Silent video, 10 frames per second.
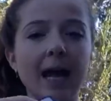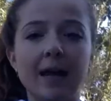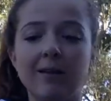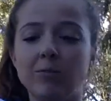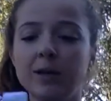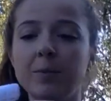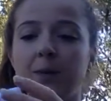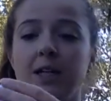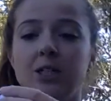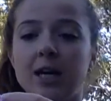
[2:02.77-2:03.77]
hey, we
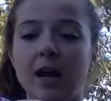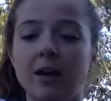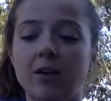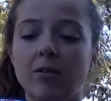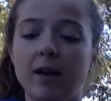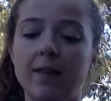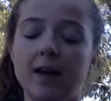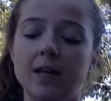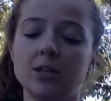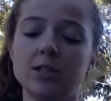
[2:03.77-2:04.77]
appreciate you and
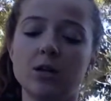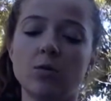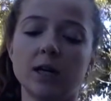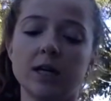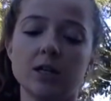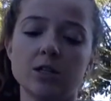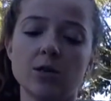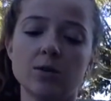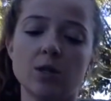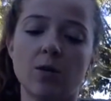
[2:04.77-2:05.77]
that you're still working
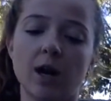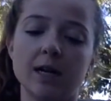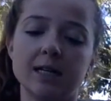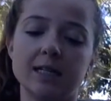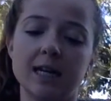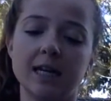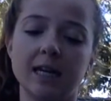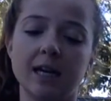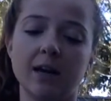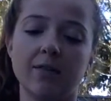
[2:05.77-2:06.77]
so, so hard and
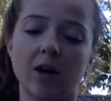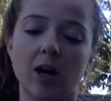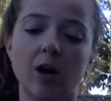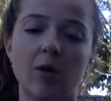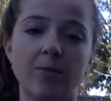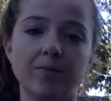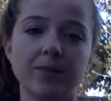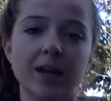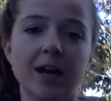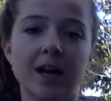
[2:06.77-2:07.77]
taking care of our home.
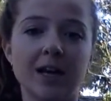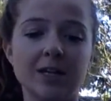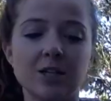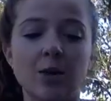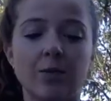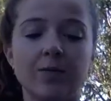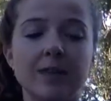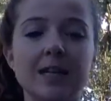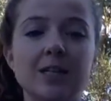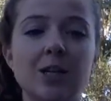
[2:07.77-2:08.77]
So
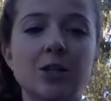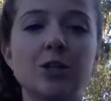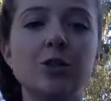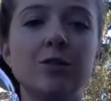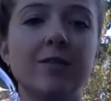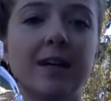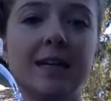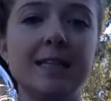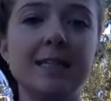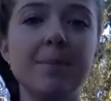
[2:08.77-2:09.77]
these are two
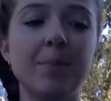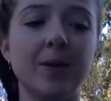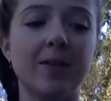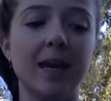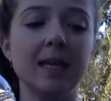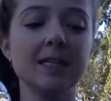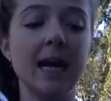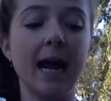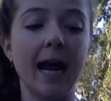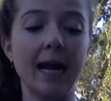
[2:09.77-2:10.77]
very simple things.
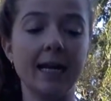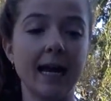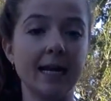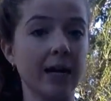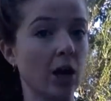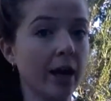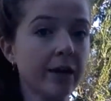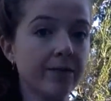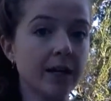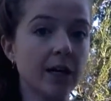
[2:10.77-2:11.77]
And like in our
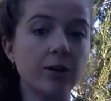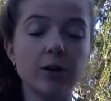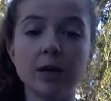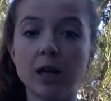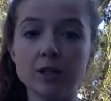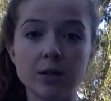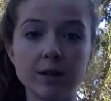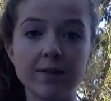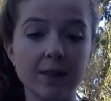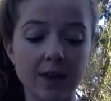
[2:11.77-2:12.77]
other video, you can also
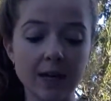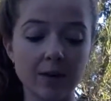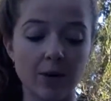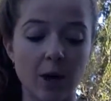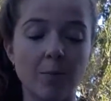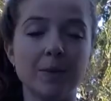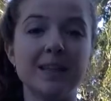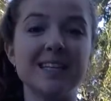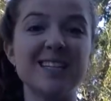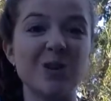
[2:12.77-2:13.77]
leave a thank you note. But
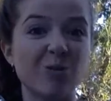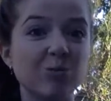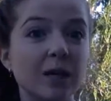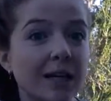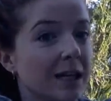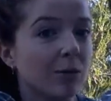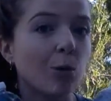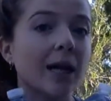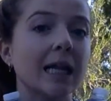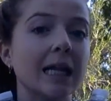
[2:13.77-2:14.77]
this is a really,
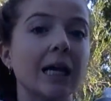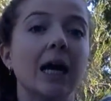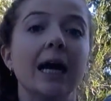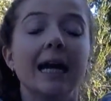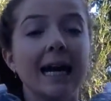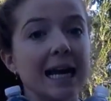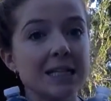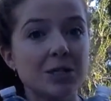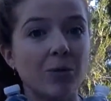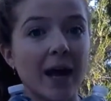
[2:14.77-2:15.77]
really
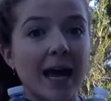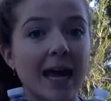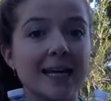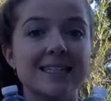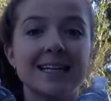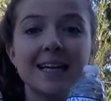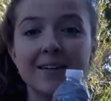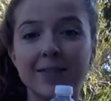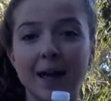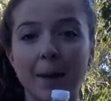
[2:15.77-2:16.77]
nice way to
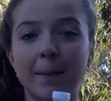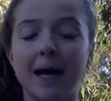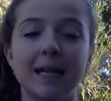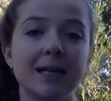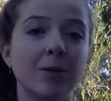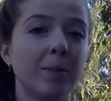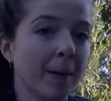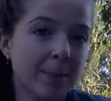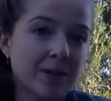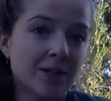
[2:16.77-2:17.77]
give them a little
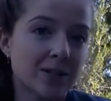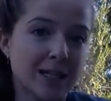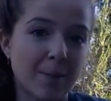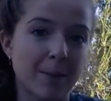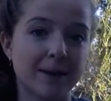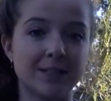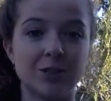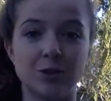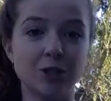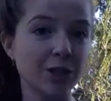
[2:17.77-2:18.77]
pep in their step and
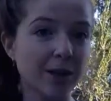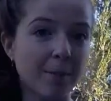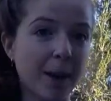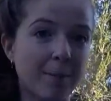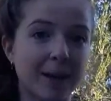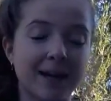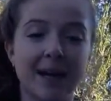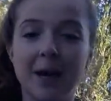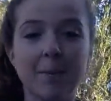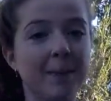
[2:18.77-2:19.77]
to cheer them up and
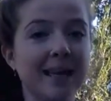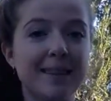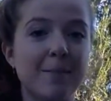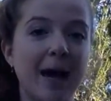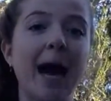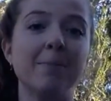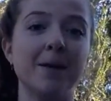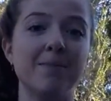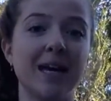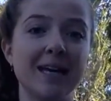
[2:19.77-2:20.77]
make them
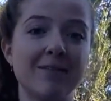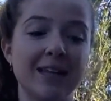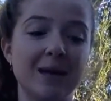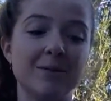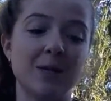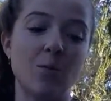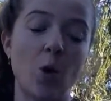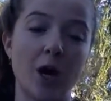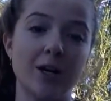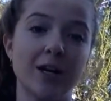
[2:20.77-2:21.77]
happy by giving them some
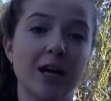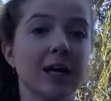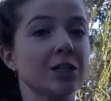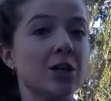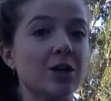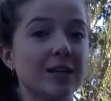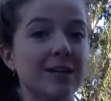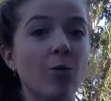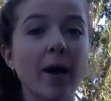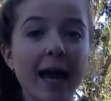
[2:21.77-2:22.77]
water. So you
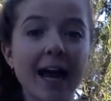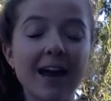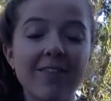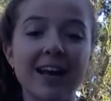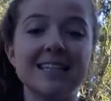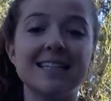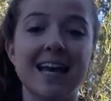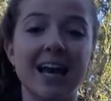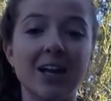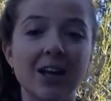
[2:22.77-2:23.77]
can wave and
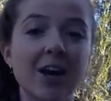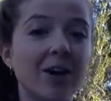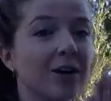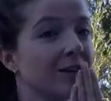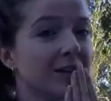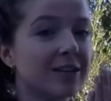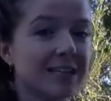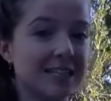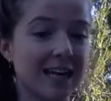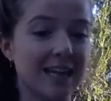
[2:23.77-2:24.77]
say hello. You
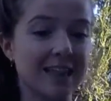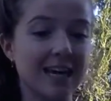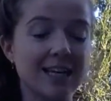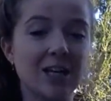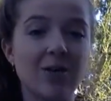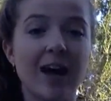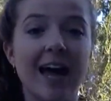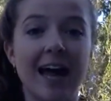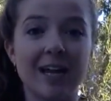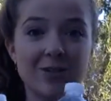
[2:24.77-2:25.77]
can say thank you
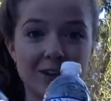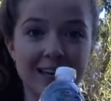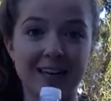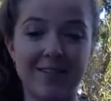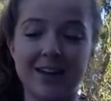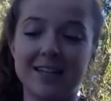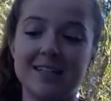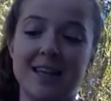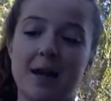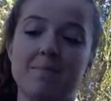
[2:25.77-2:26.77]
and you can give it
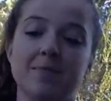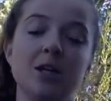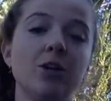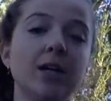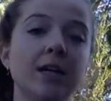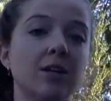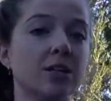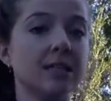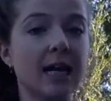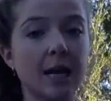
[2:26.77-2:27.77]
to them. You can
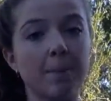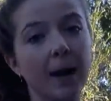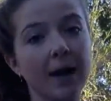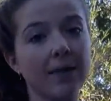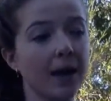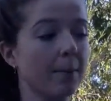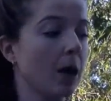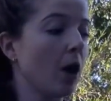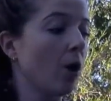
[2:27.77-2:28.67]
either set it by them